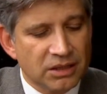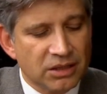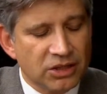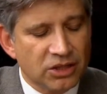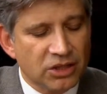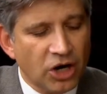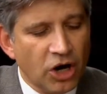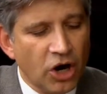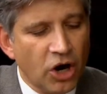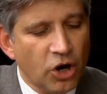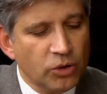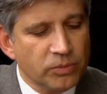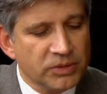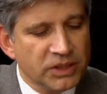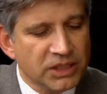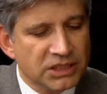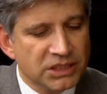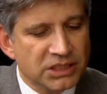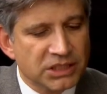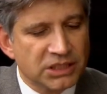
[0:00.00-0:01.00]
The
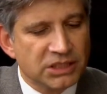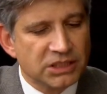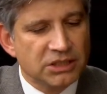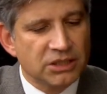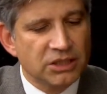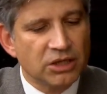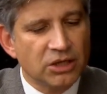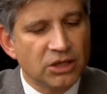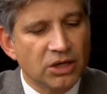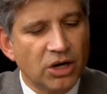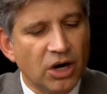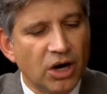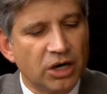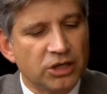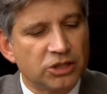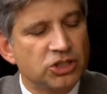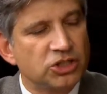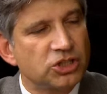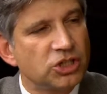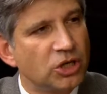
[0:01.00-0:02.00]
homeless are
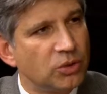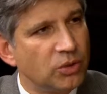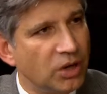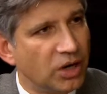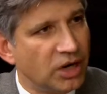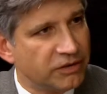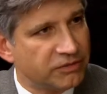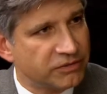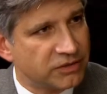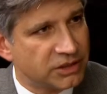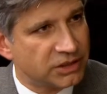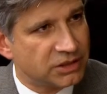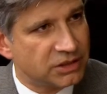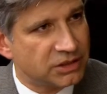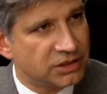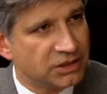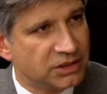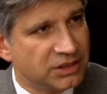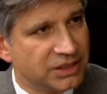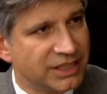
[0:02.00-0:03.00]
so often
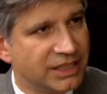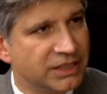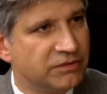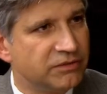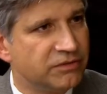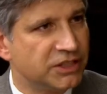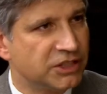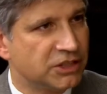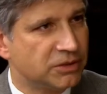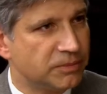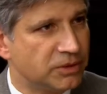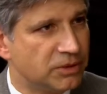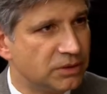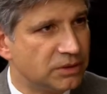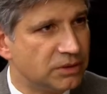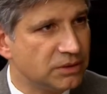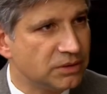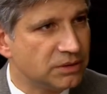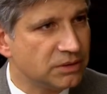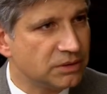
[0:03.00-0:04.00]
invisible
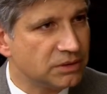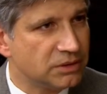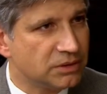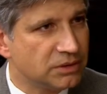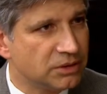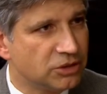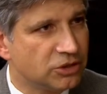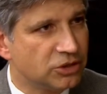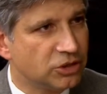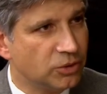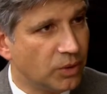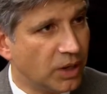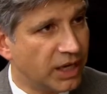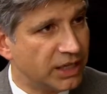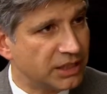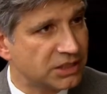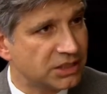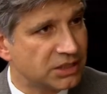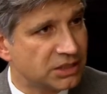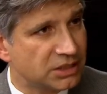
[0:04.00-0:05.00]
to
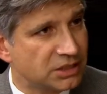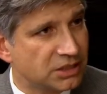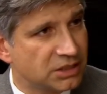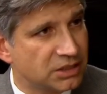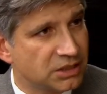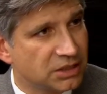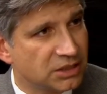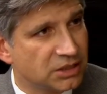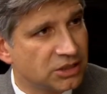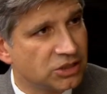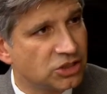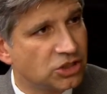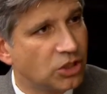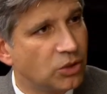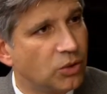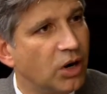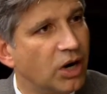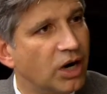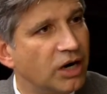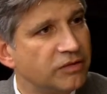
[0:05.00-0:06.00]
us.
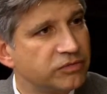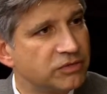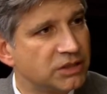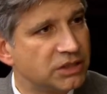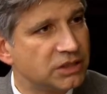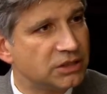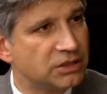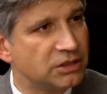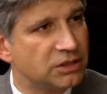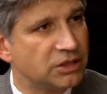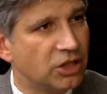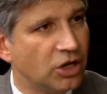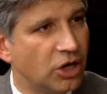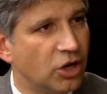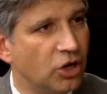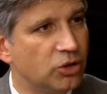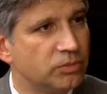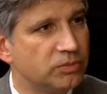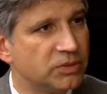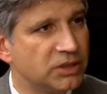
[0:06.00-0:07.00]
So often the
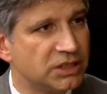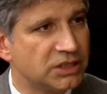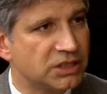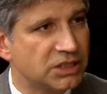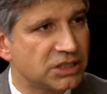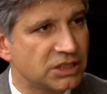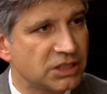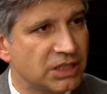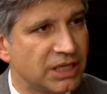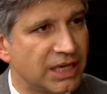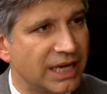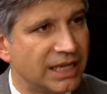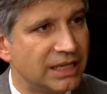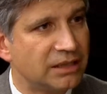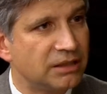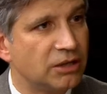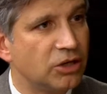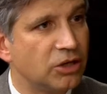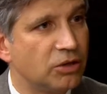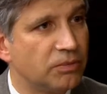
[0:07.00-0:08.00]
homeless
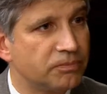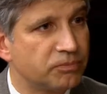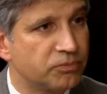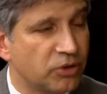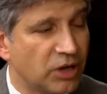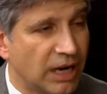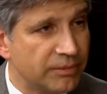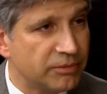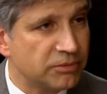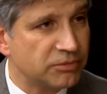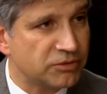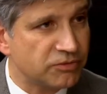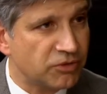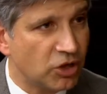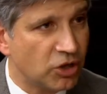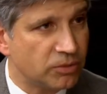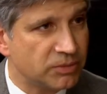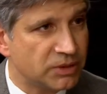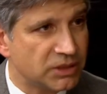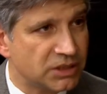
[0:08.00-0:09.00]
and problems of
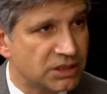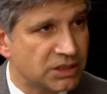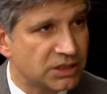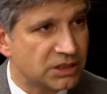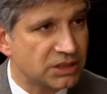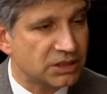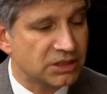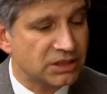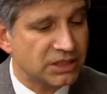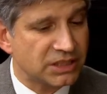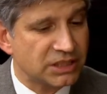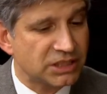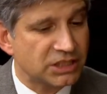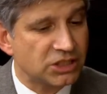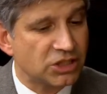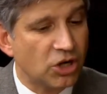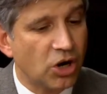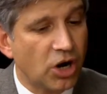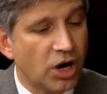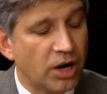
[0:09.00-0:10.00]
homelessness
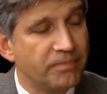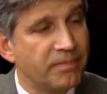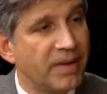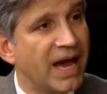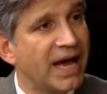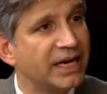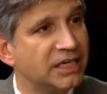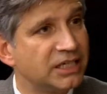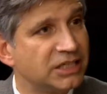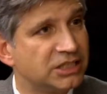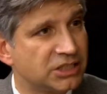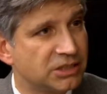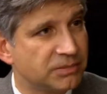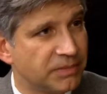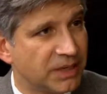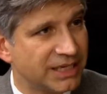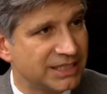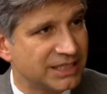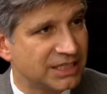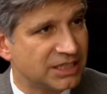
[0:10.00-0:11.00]
are managed
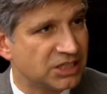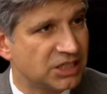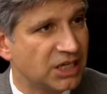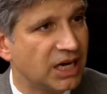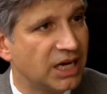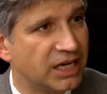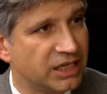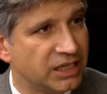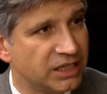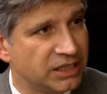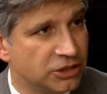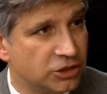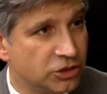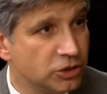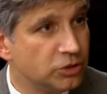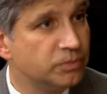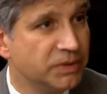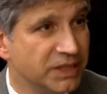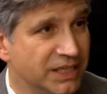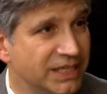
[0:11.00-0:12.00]
by society
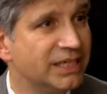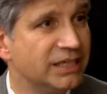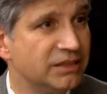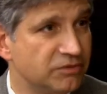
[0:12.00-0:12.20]
to be